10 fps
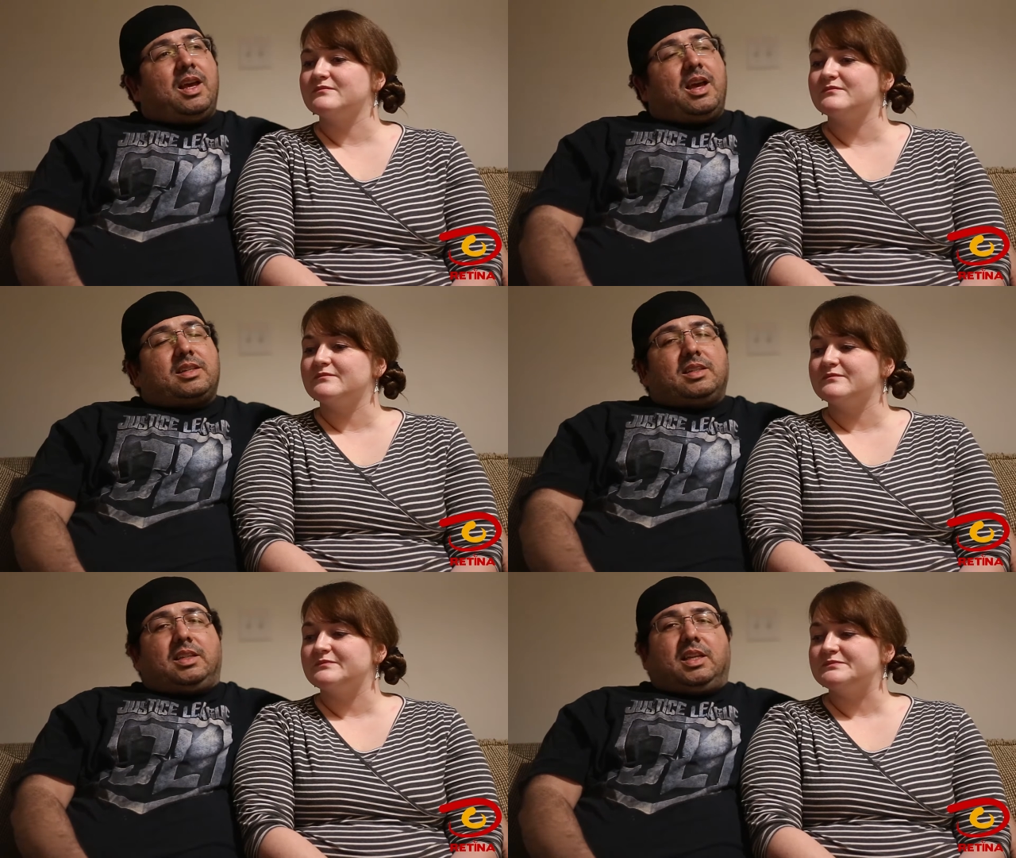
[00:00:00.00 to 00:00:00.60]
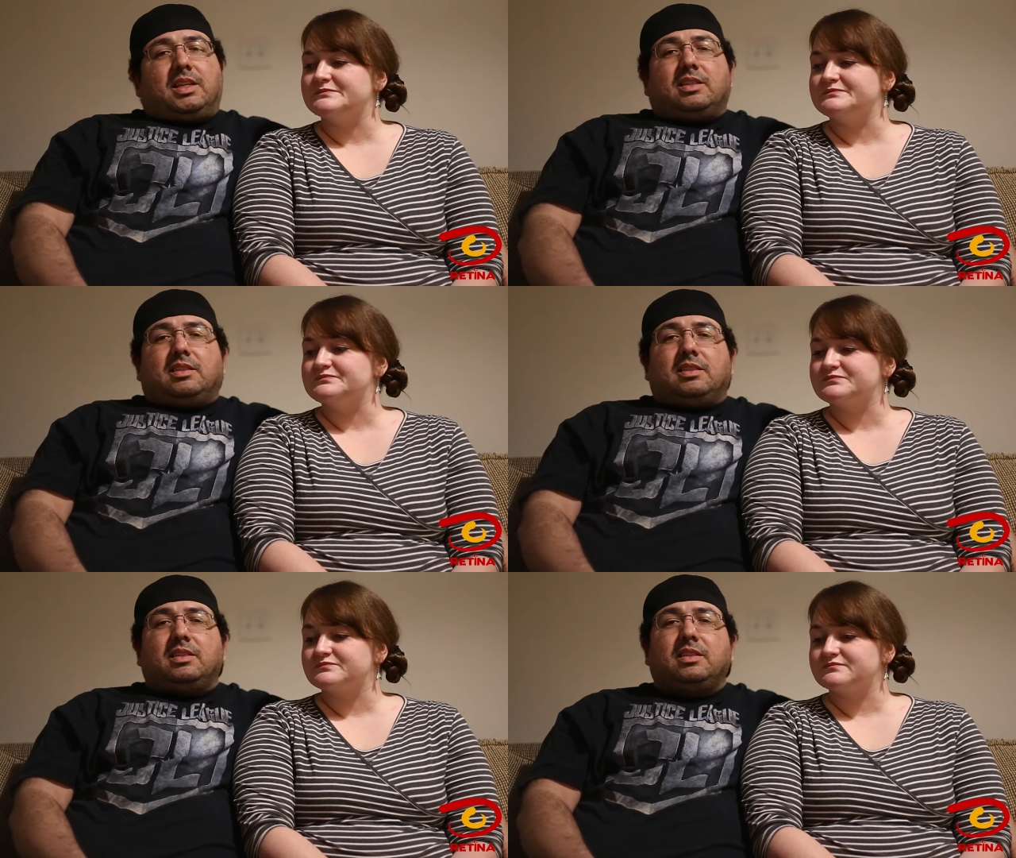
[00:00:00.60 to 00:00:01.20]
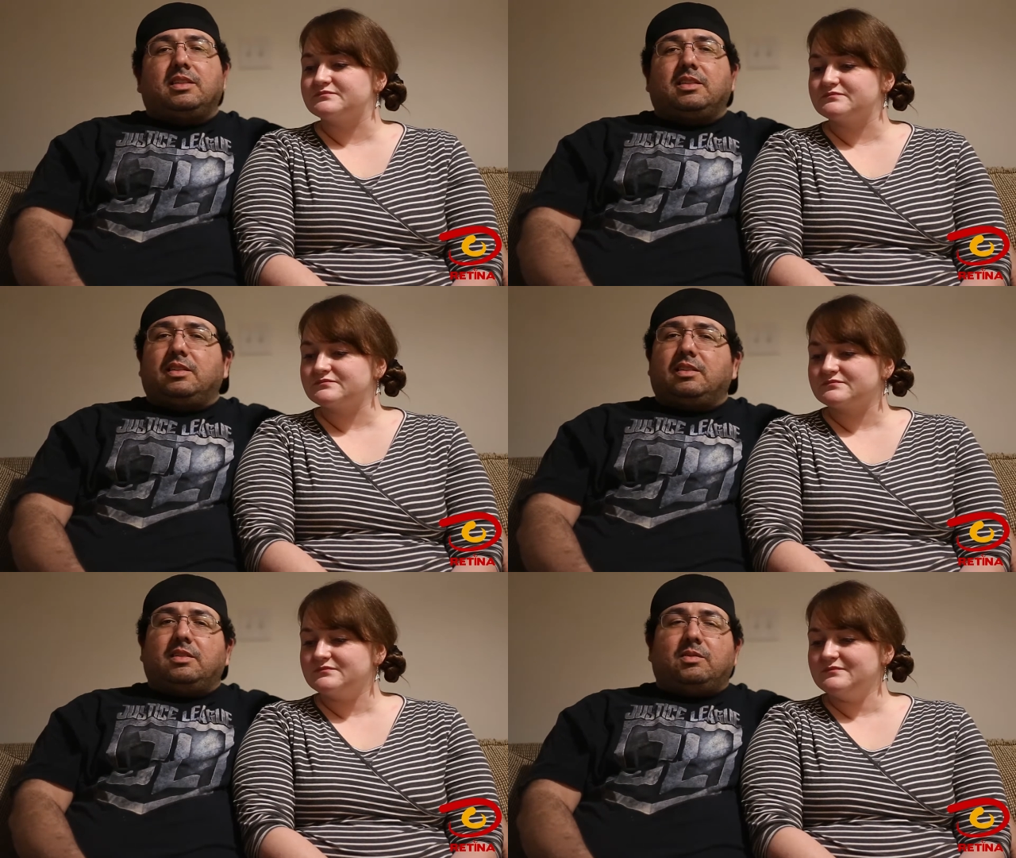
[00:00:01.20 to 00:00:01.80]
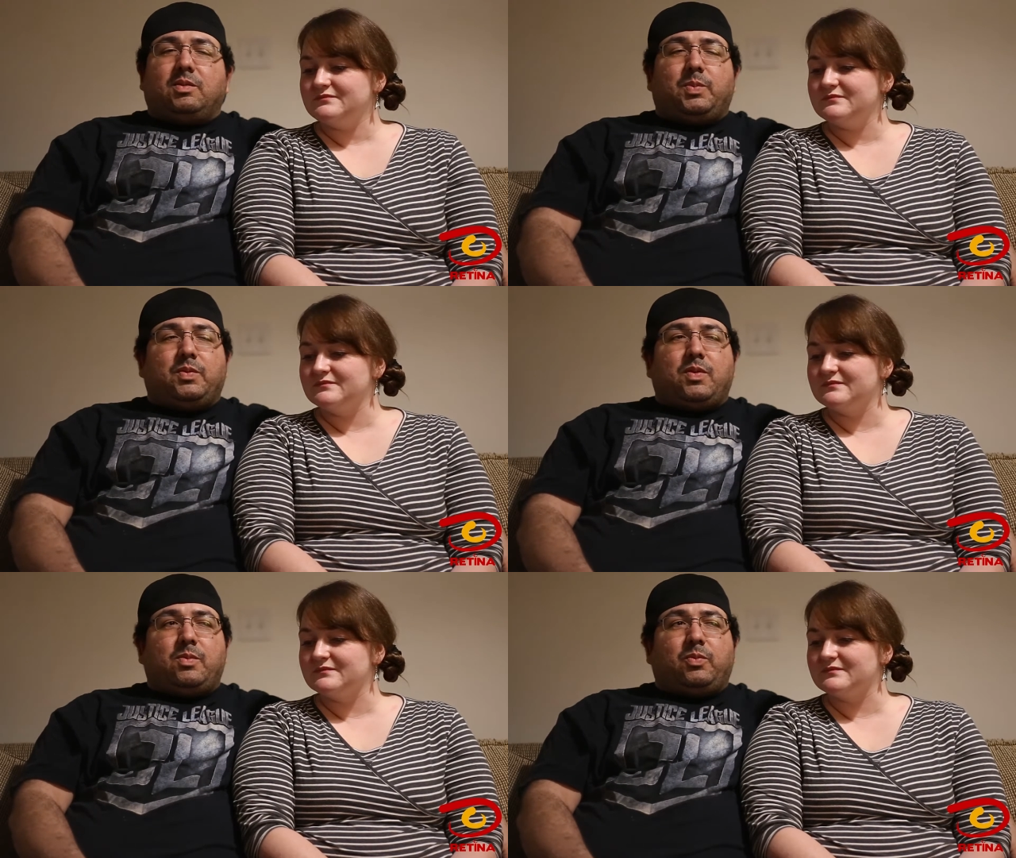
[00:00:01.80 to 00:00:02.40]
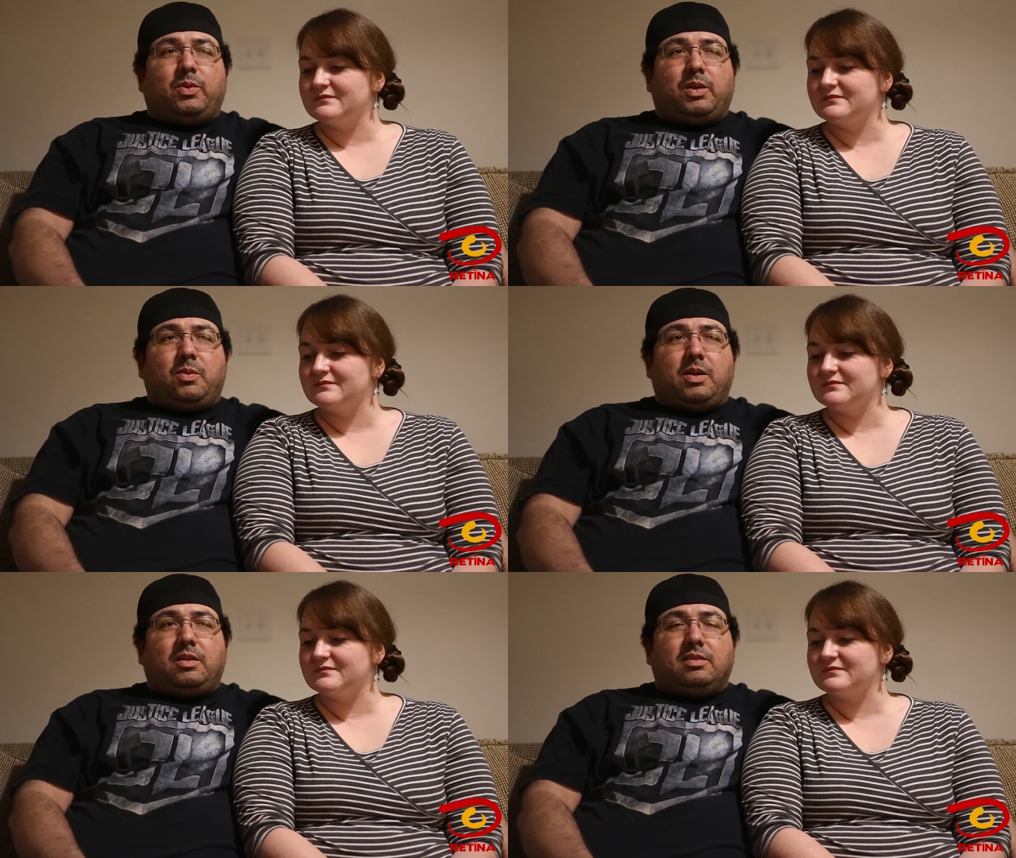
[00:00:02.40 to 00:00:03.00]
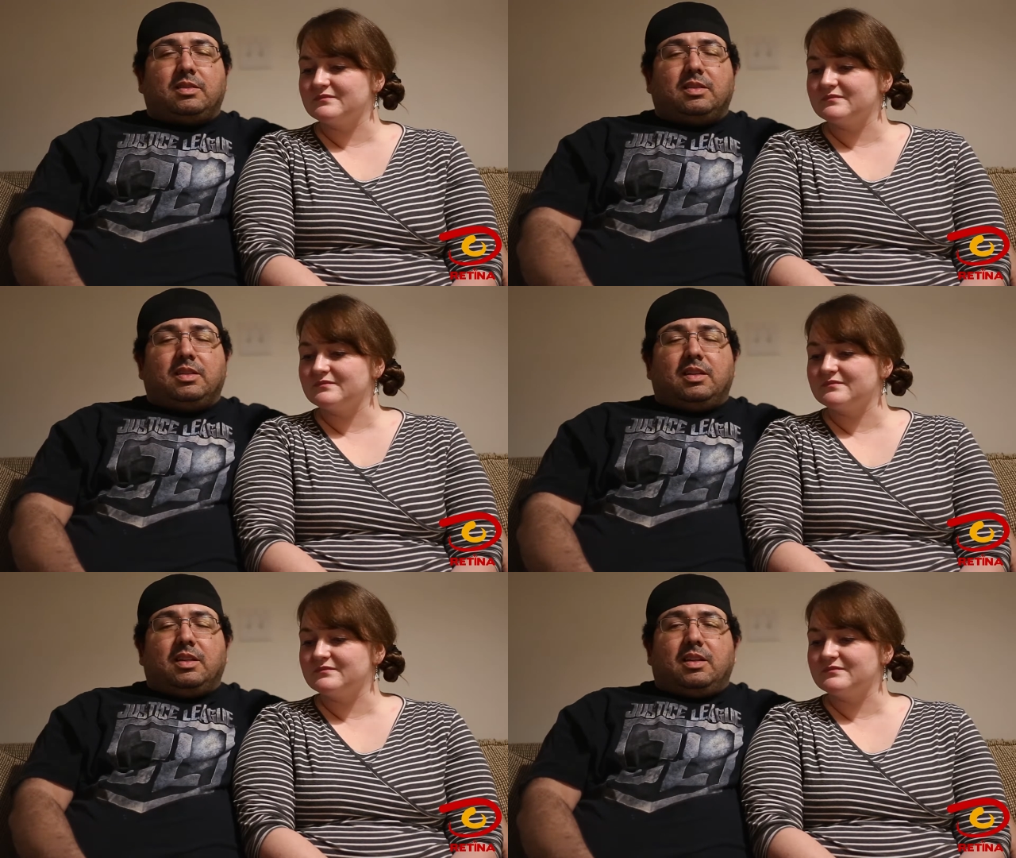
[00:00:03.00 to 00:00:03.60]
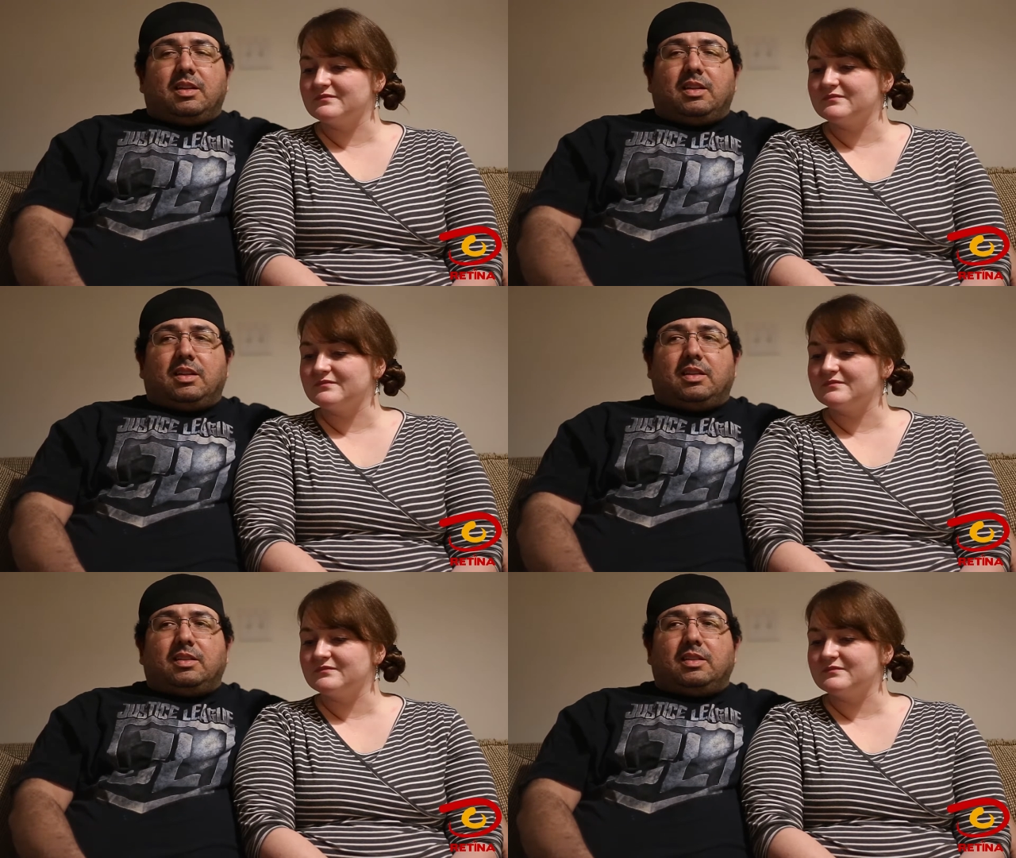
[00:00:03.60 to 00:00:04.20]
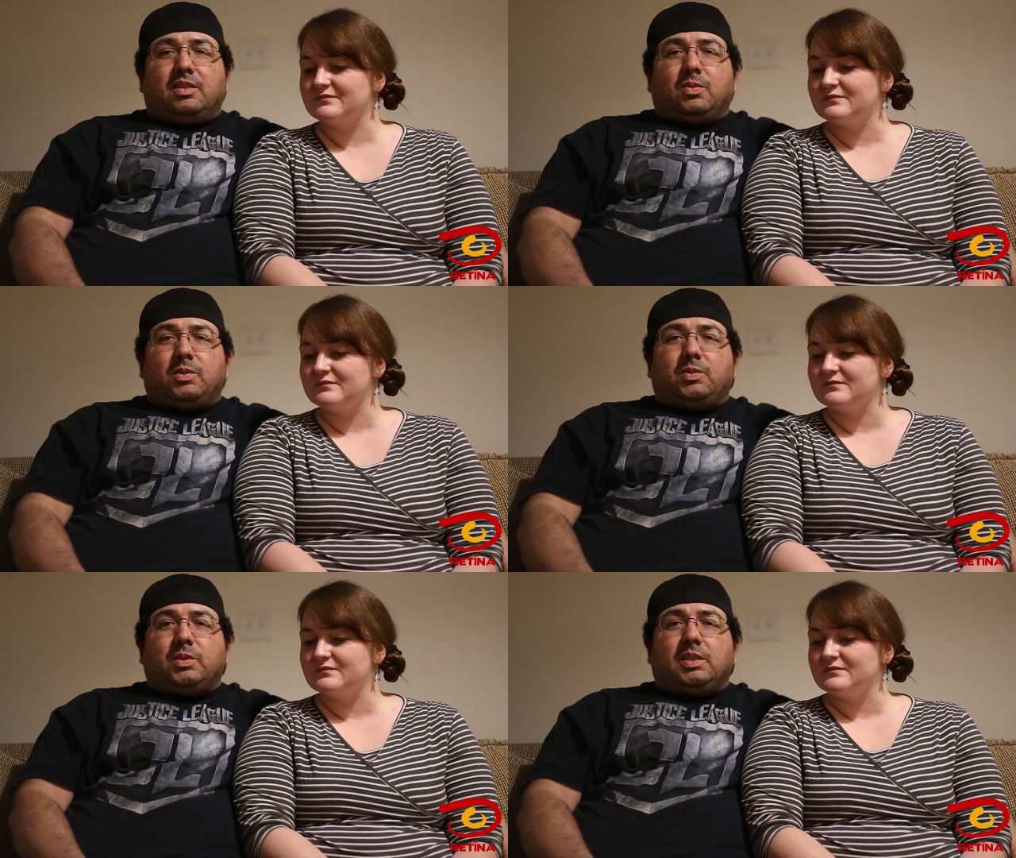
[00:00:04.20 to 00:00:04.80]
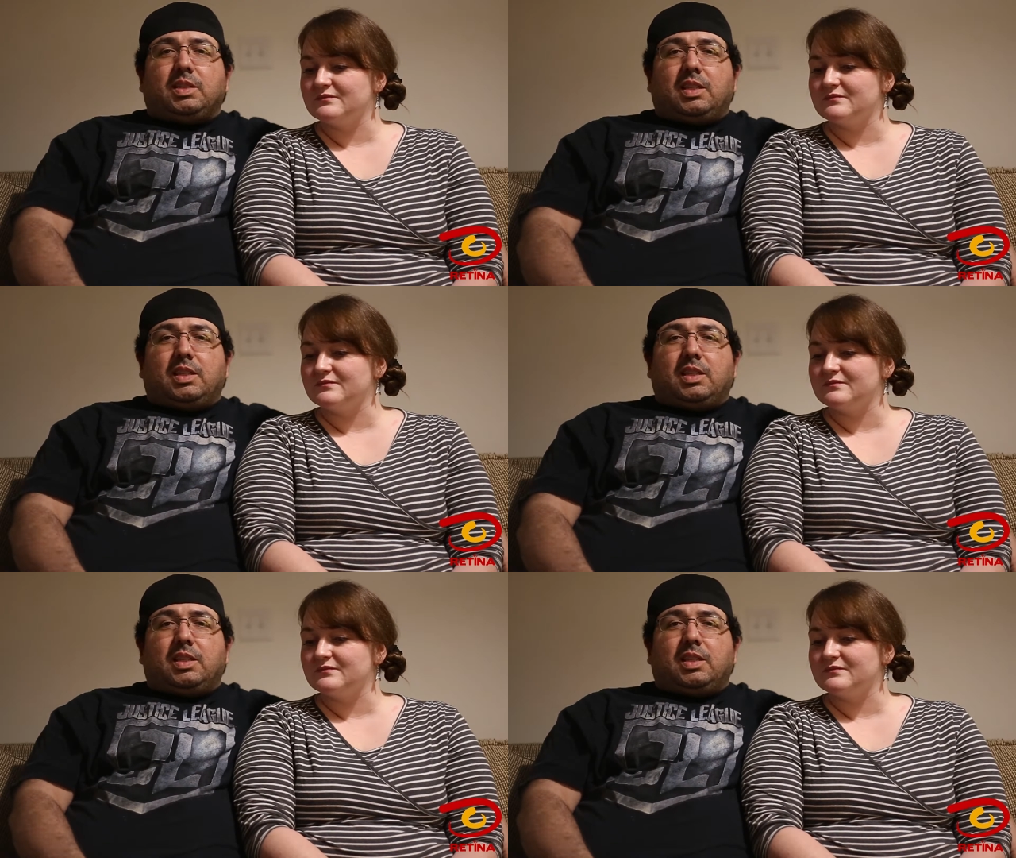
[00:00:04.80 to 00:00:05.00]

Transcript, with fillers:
Speaker 1: acting gigs. He performed really well, and this one was the